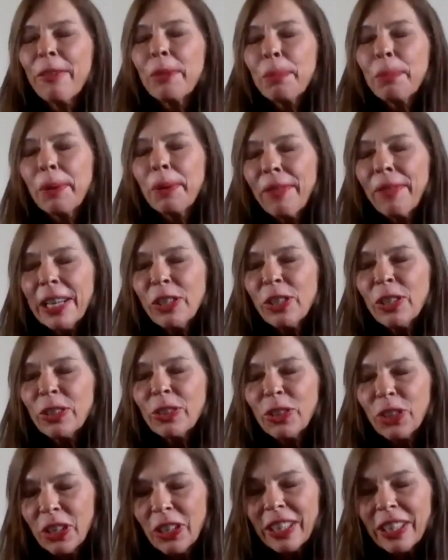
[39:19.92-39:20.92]
Professional
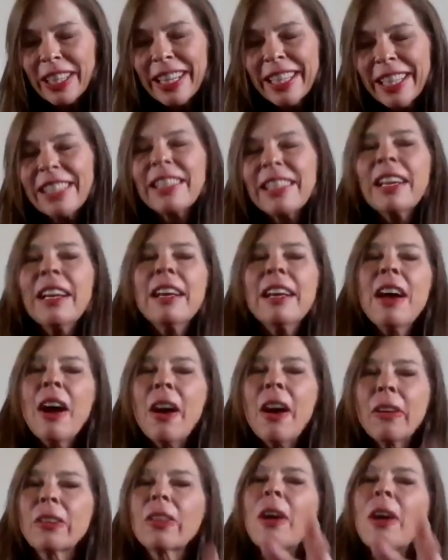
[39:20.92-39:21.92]
Journalists
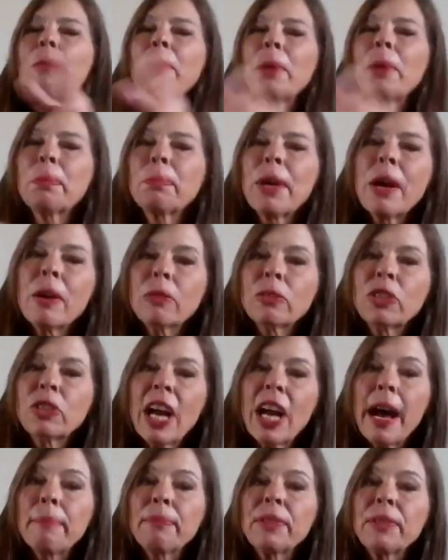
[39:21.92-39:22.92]
Oklahoma Pro
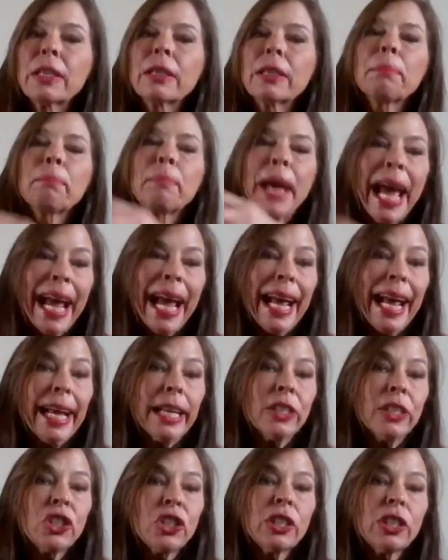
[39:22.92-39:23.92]
chapter
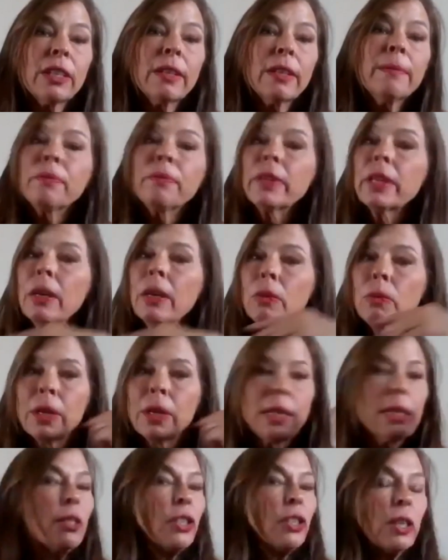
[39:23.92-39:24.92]
page,
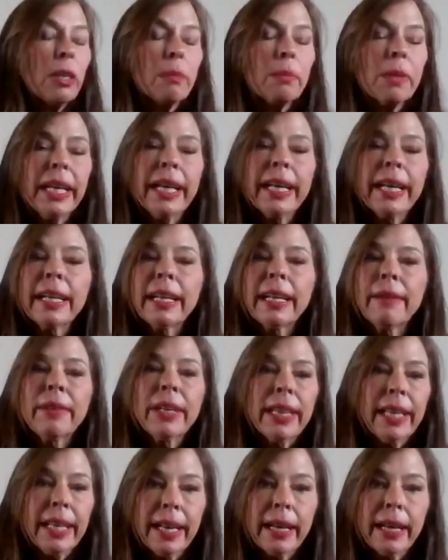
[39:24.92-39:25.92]
with a Zoom link and
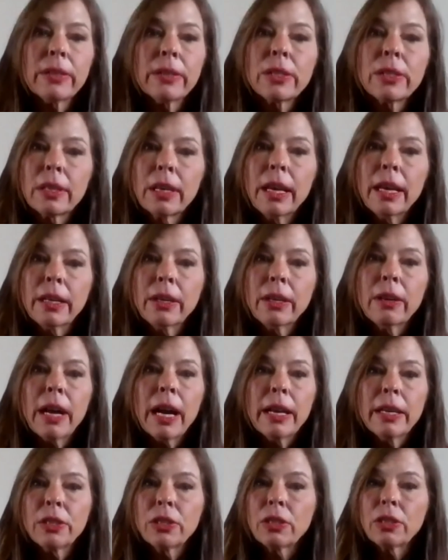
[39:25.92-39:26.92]
everything else. And you
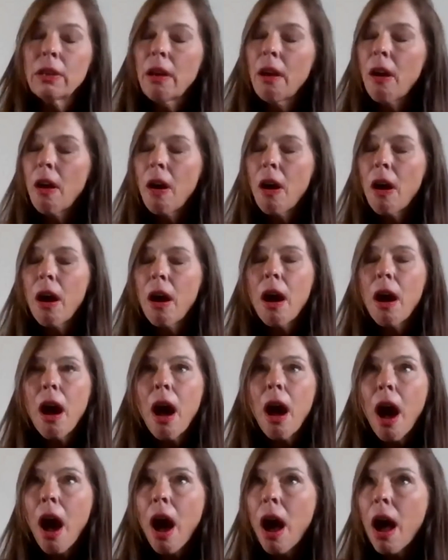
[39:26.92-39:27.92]
guys
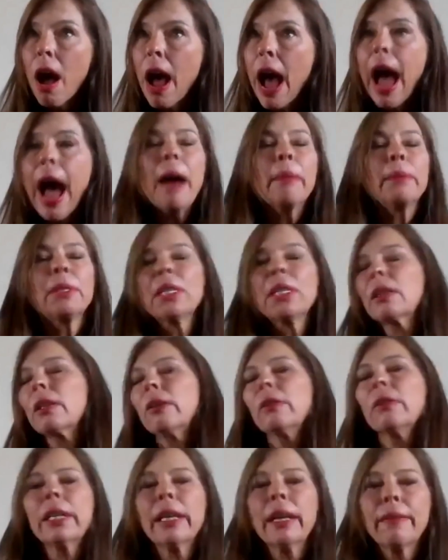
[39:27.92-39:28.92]

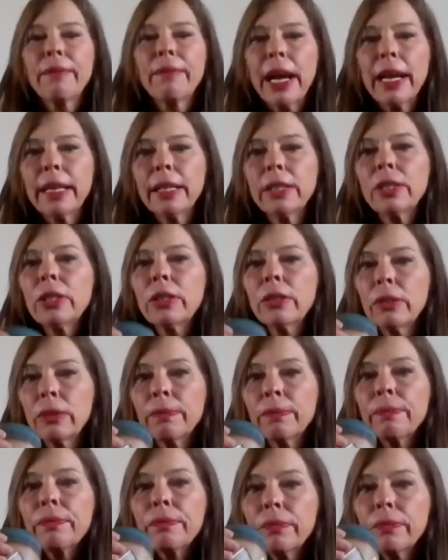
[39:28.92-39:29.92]
absolutely invited to
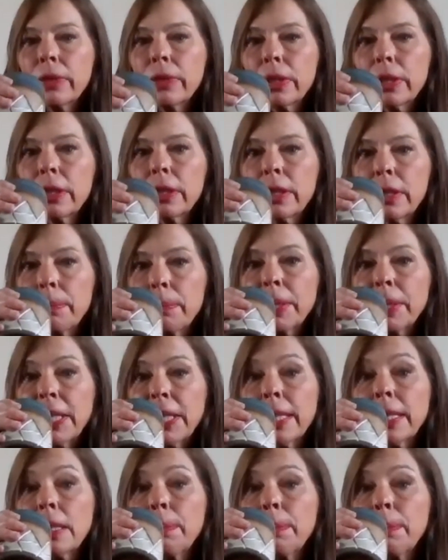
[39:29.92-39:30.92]

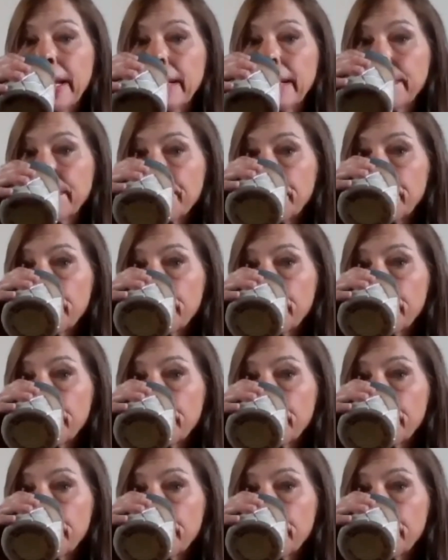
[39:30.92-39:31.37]
participate.